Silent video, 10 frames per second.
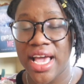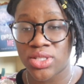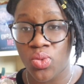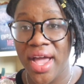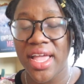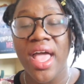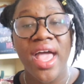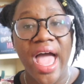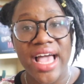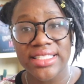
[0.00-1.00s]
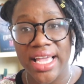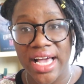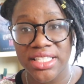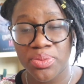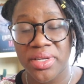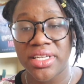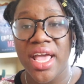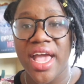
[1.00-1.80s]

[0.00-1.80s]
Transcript: as white has a husband,